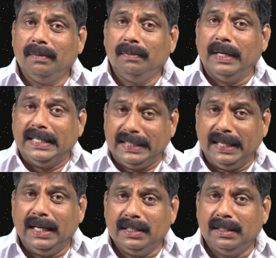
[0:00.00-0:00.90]
as
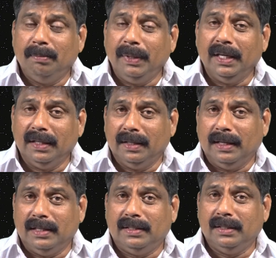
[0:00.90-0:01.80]
a beginner,
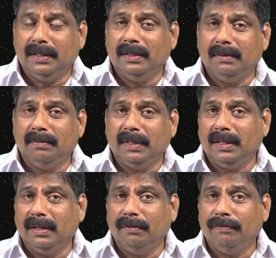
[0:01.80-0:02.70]
as
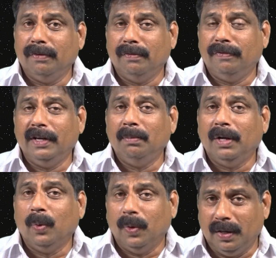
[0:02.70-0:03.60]
a film
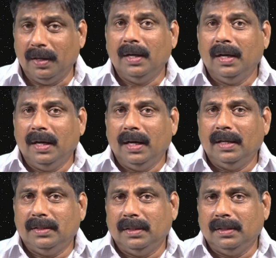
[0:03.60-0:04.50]
lover,
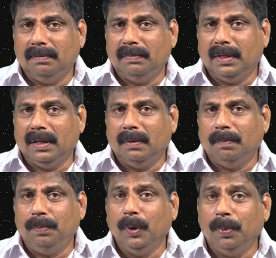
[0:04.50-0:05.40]
as a
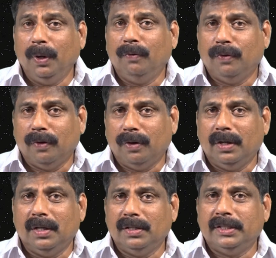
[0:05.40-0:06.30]
pupil
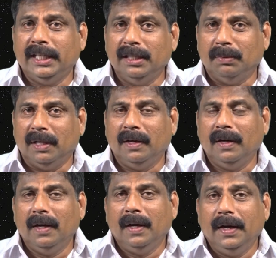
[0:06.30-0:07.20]
for cinema,
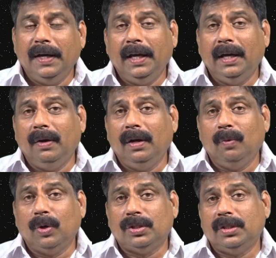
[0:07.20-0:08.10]
he
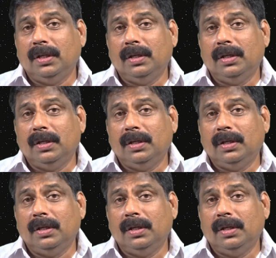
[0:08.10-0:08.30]
was